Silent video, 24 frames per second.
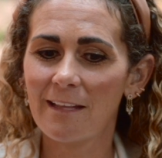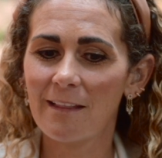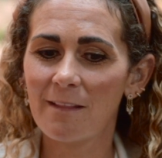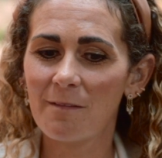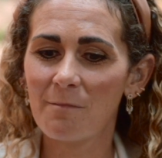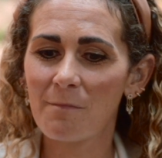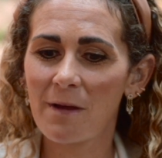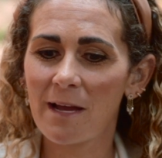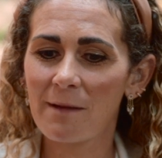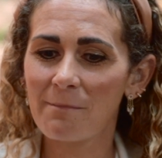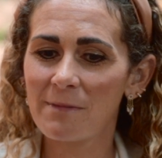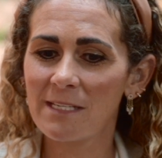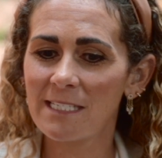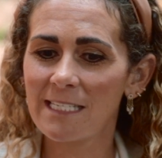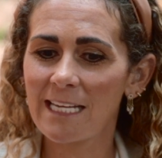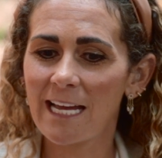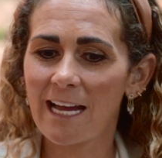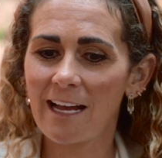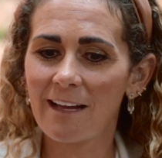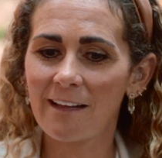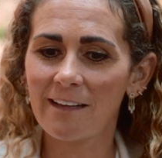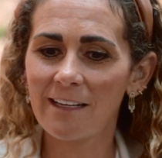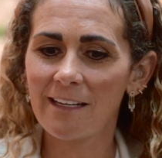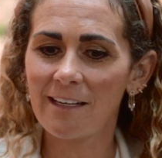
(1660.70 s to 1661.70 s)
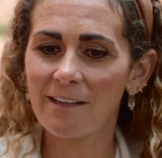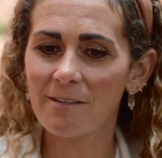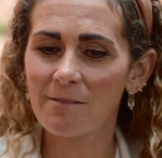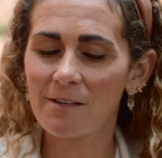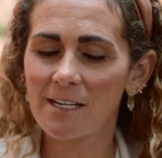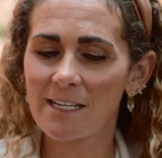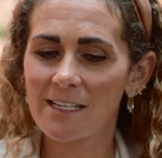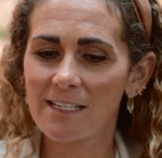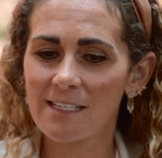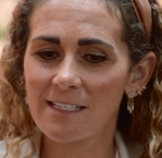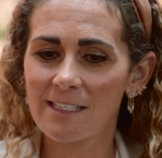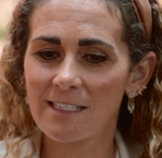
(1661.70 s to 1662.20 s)
My mentality
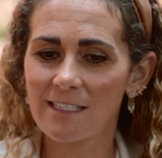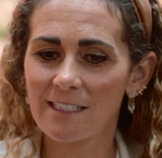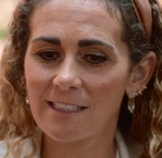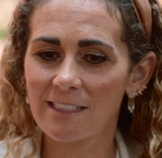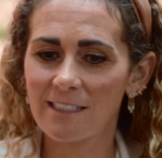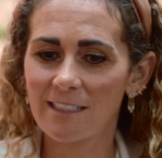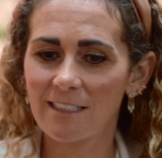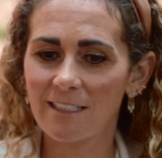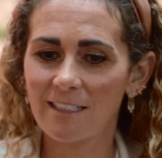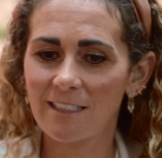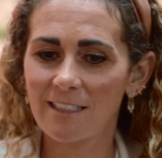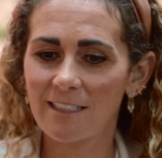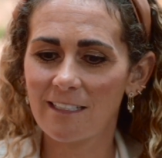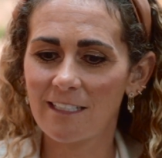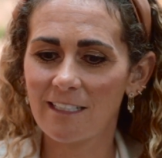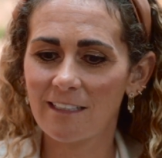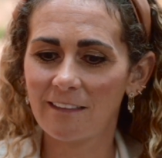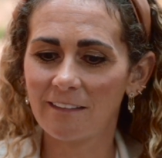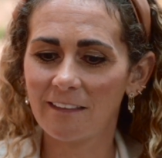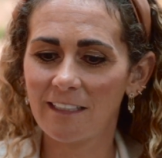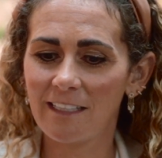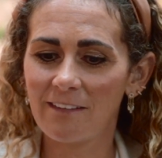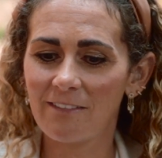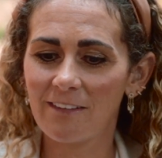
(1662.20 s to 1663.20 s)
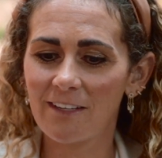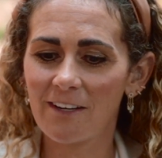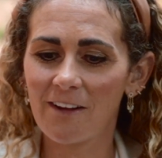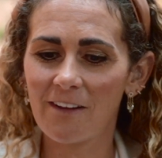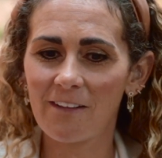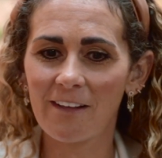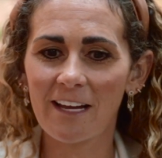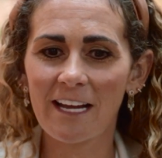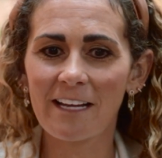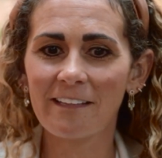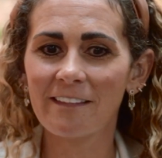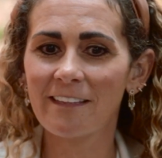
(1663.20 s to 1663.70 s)
was, leave it
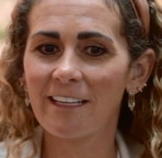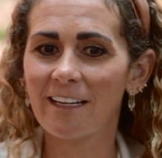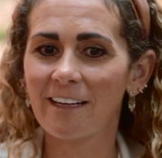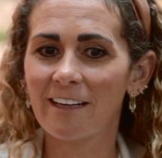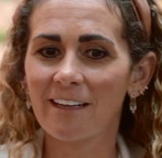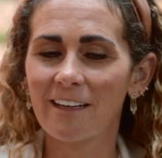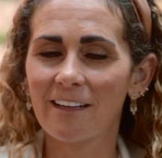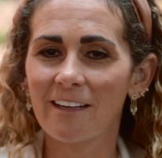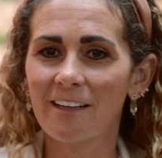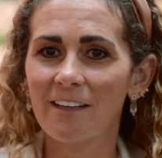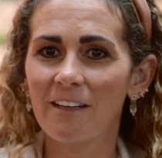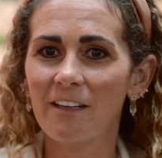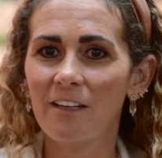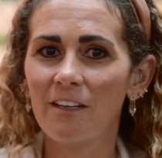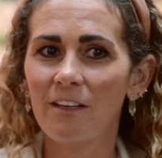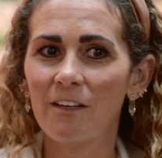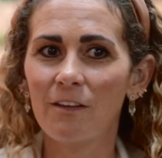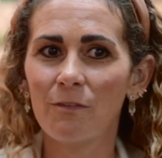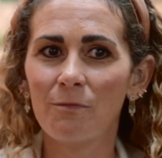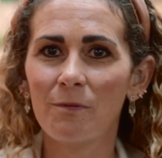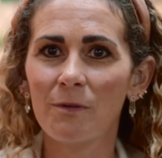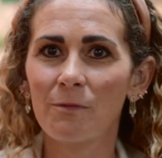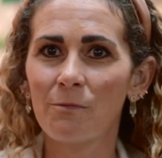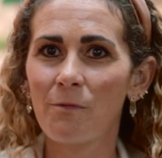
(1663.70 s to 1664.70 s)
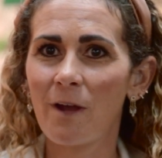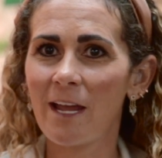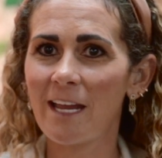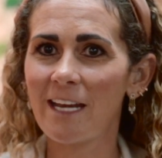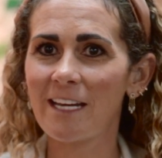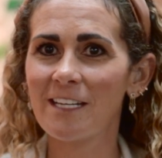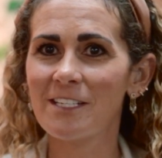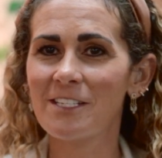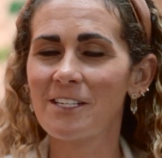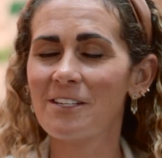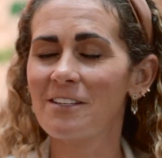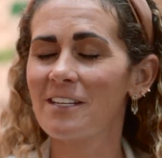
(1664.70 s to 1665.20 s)
all out there. You've been
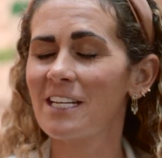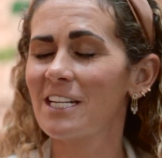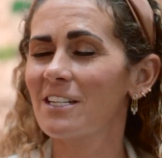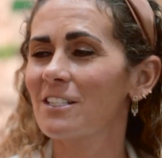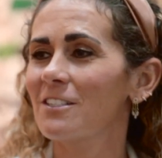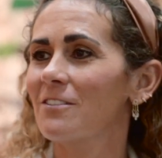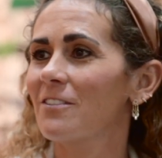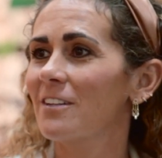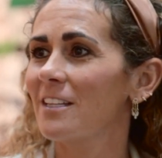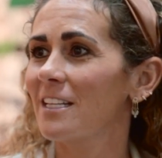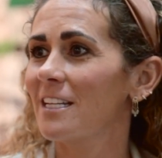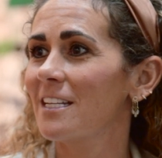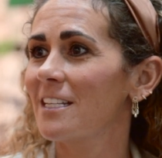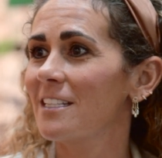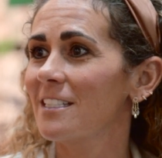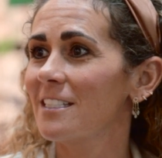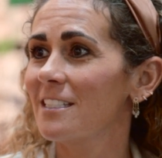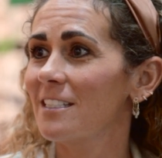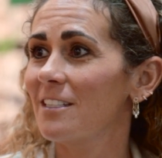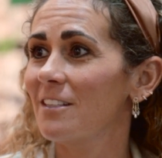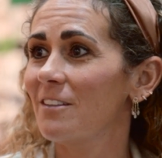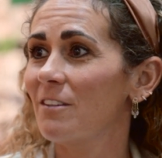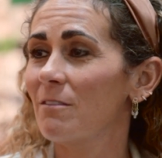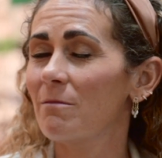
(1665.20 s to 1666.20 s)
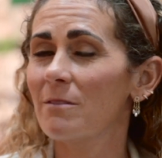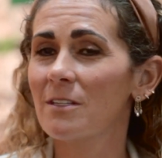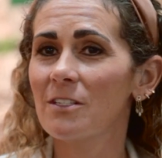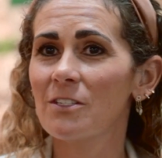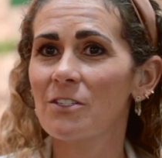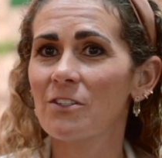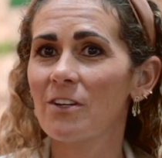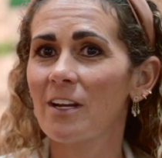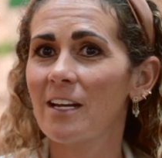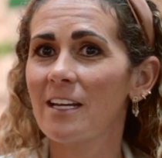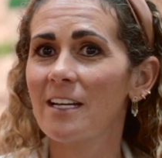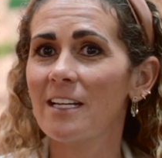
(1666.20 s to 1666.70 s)
waiting 2 years for this. You've been
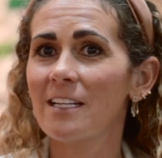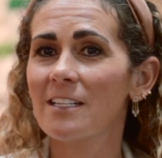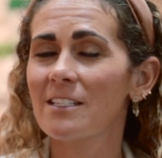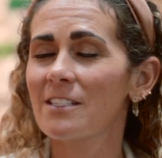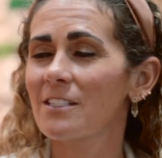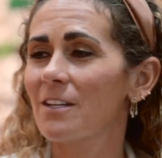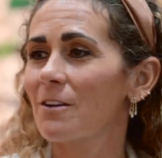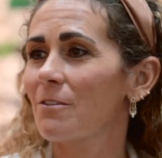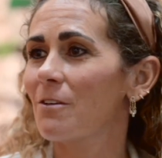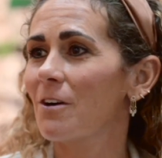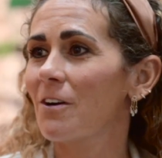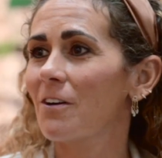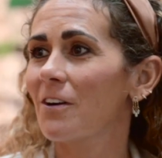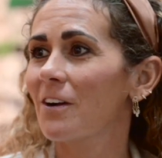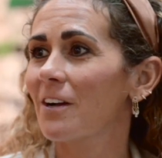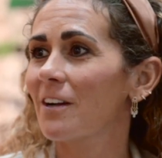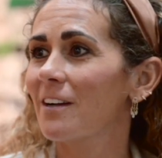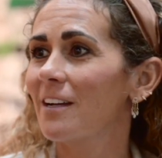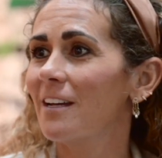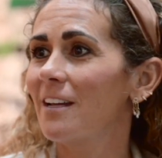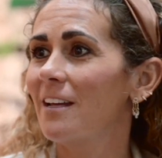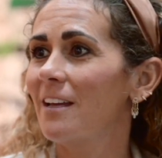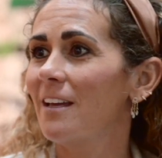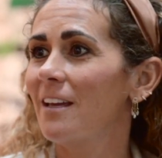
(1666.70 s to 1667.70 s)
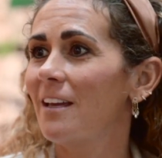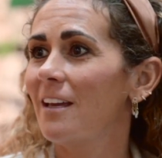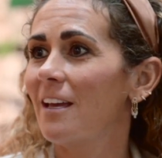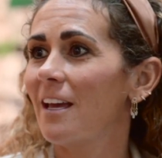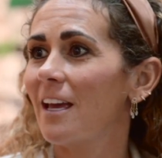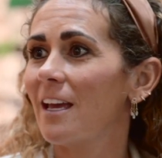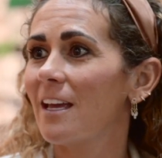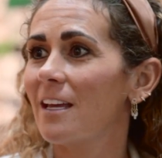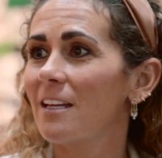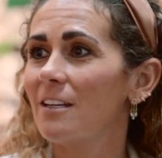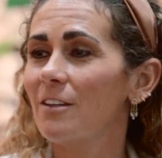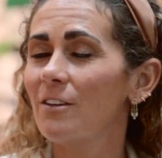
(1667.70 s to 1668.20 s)
training so hard,
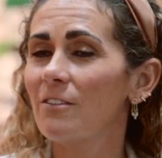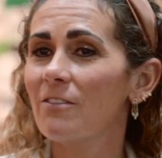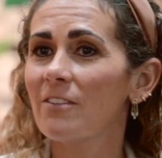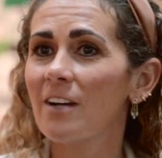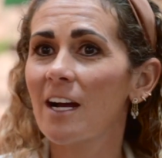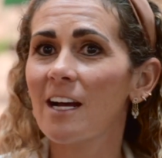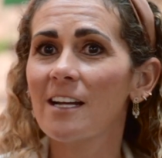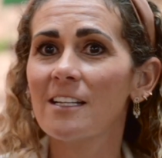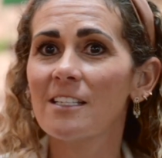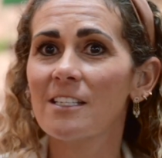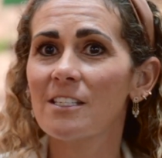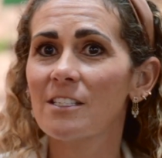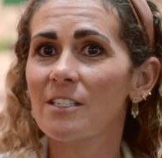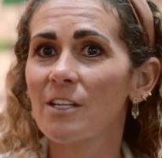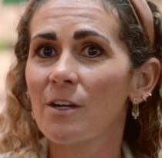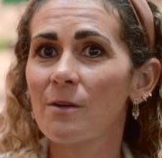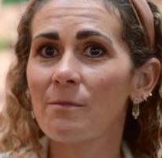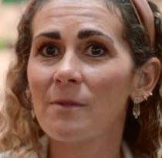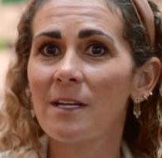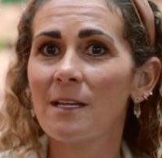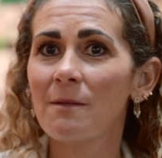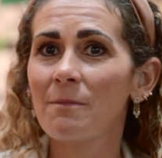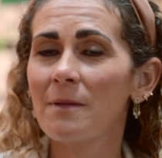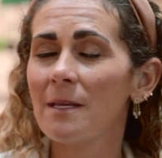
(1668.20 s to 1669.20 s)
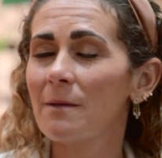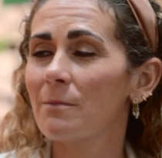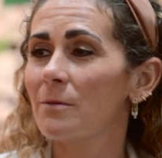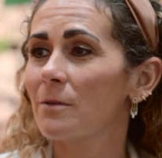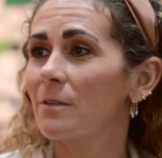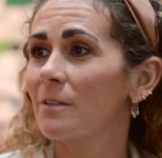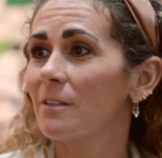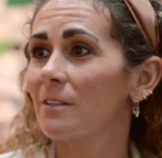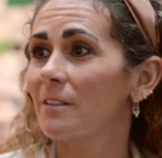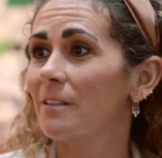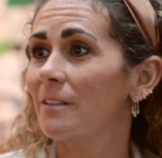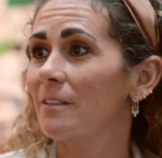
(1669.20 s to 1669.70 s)
and you've got so many
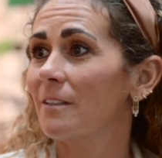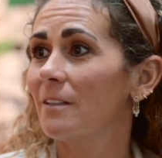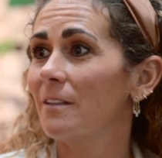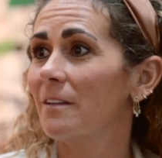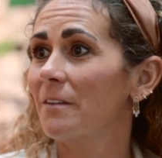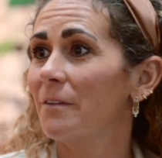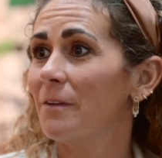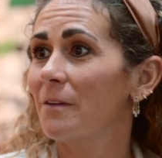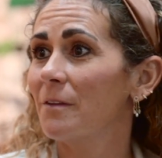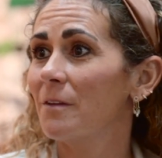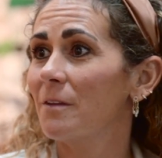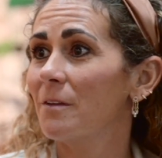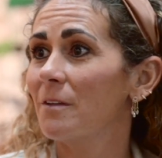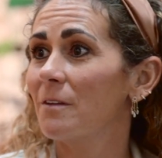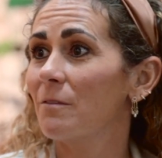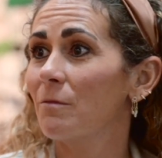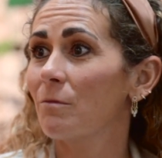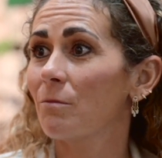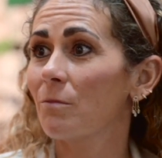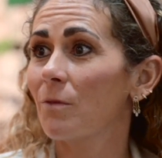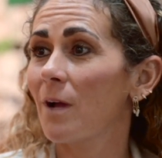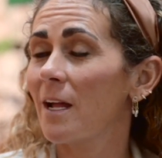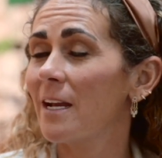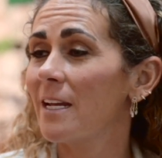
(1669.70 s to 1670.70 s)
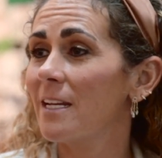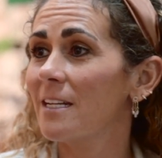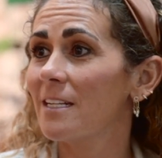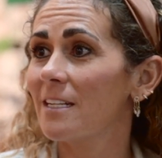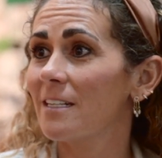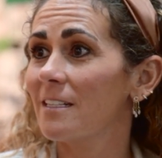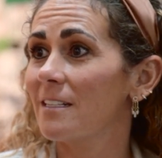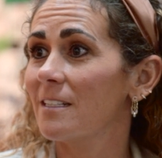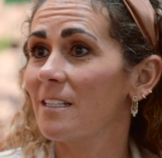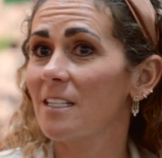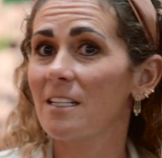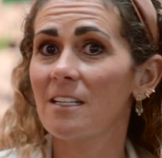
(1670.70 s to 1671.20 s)
people ready
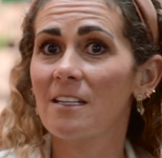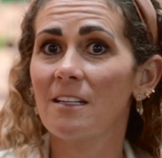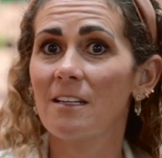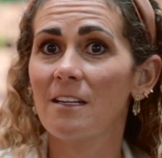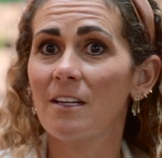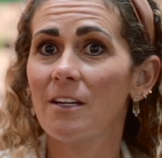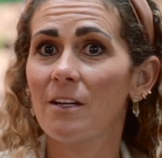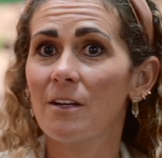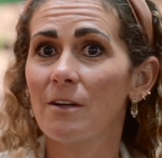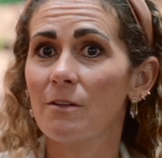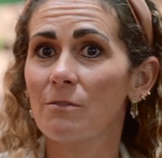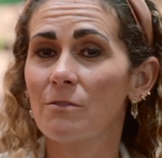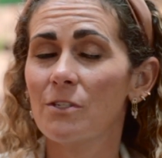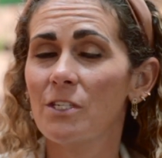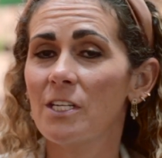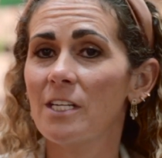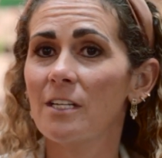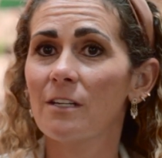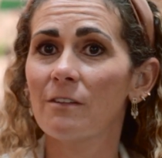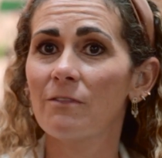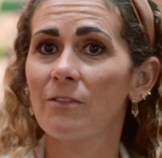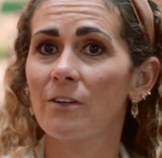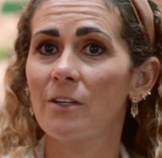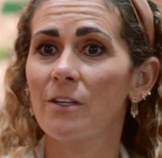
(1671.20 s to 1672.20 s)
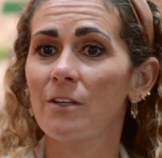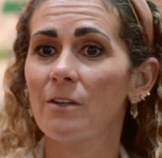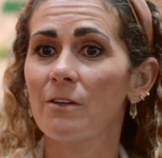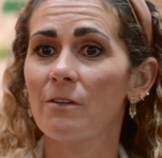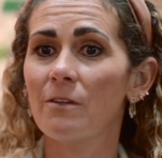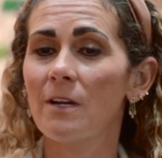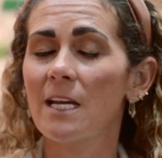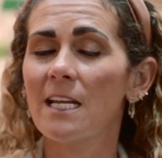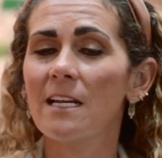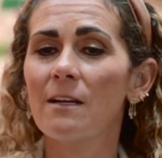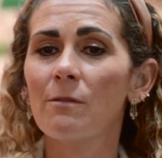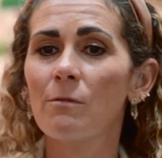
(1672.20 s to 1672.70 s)
to, cheer for you.
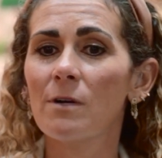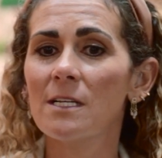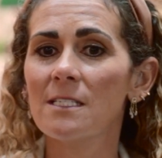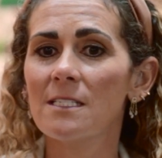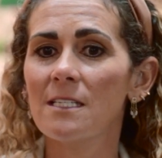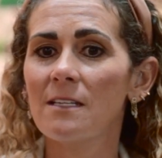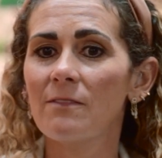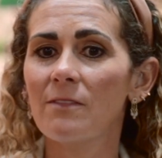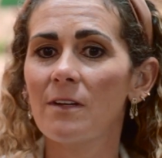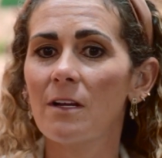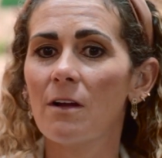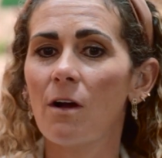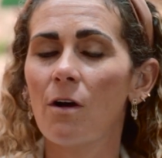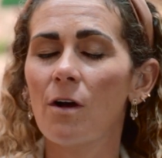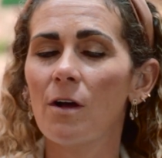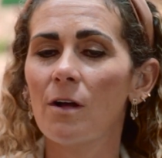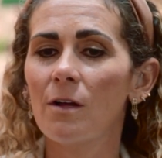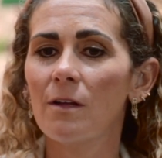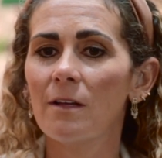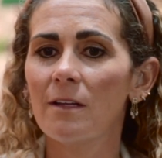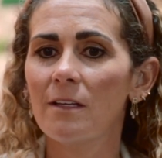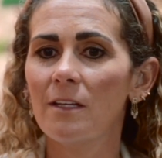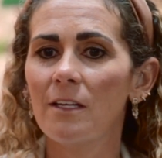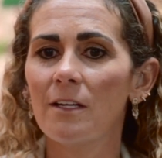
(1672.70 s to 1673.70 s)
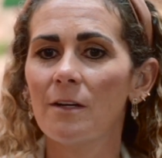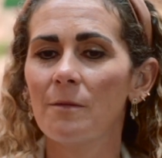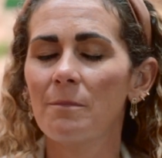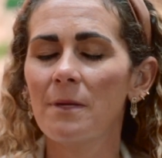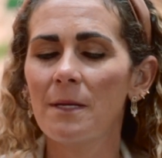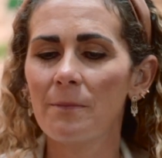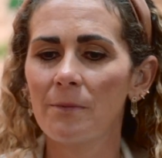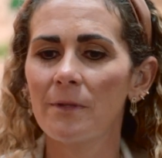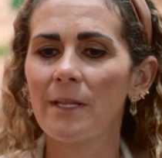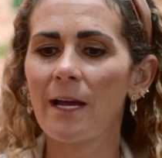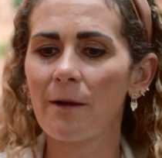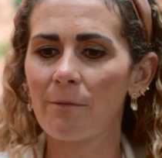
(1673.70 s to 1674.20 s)
And it wasn't even all,
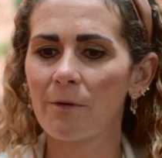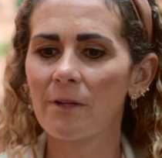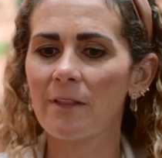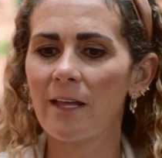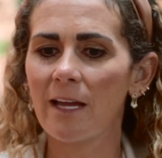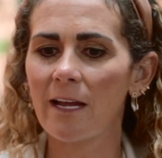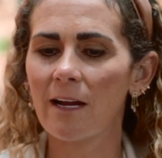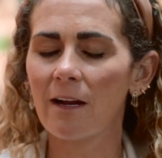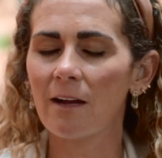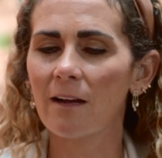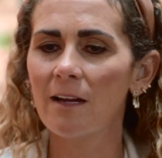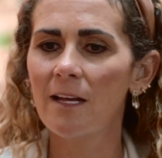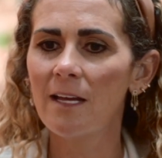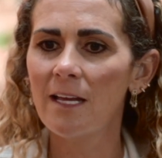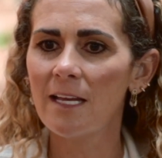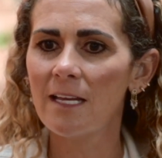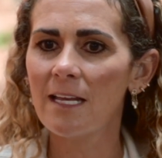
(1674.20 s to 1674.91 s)
people that were there.